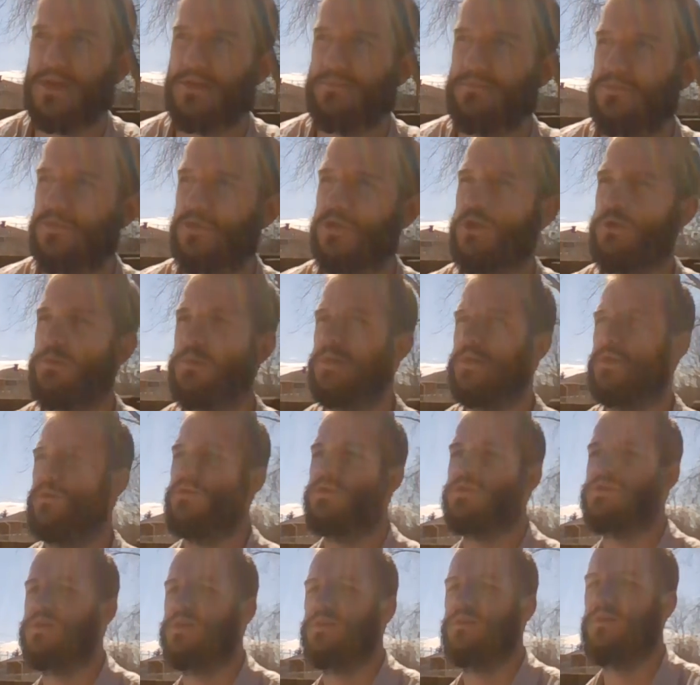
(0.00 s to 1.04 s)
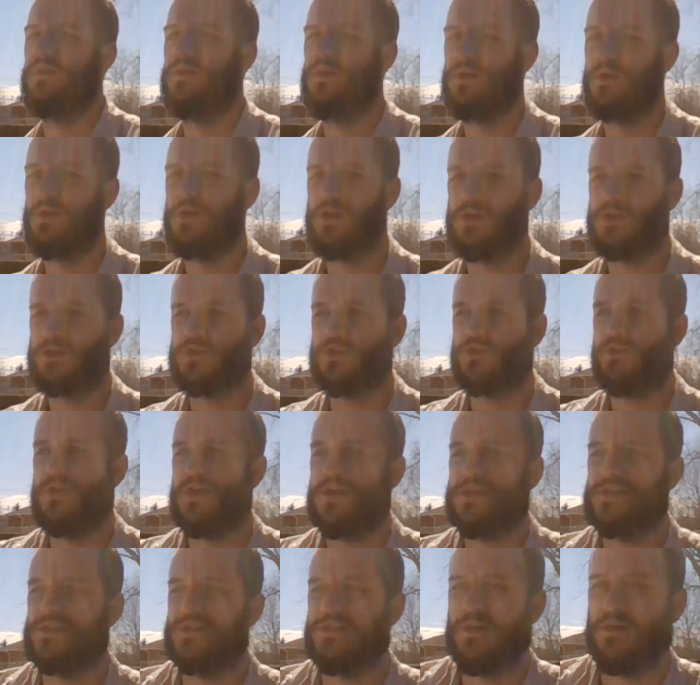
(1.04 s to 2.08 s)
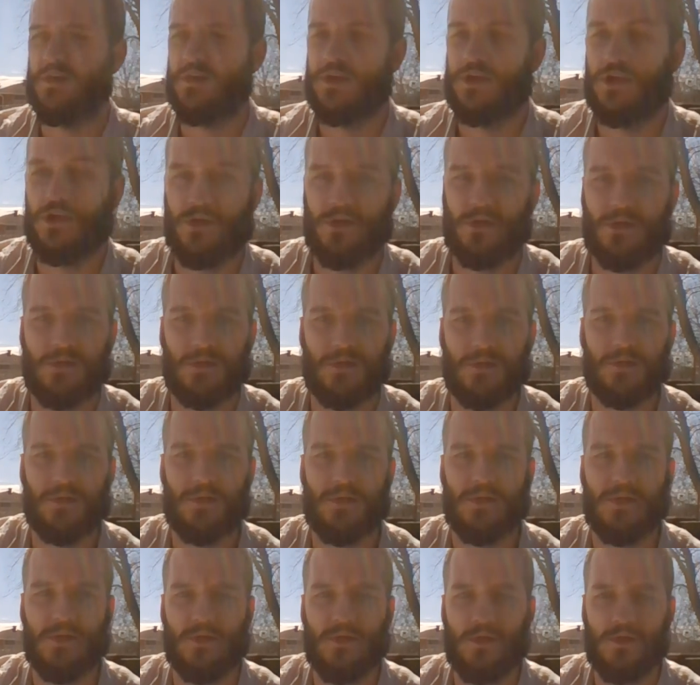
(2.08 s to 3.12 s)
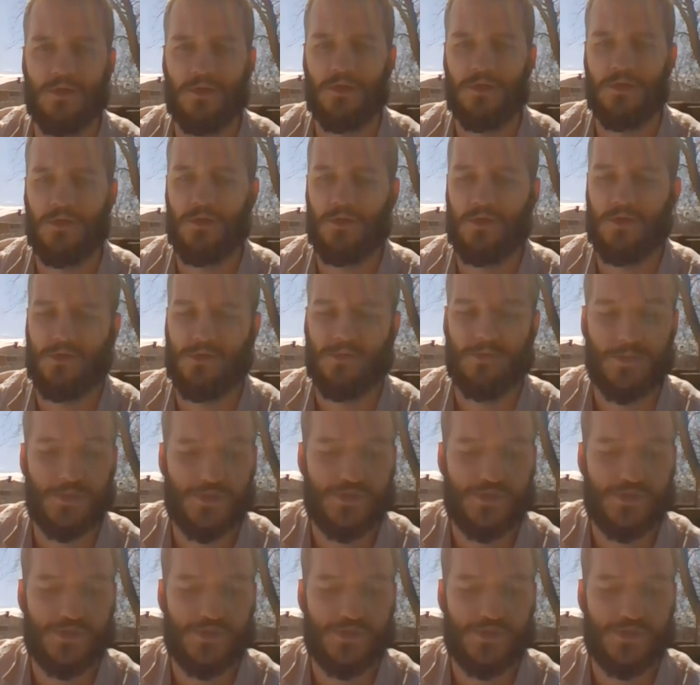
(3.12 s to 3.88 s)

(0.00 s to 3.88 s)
I've really been noticing this last year, well,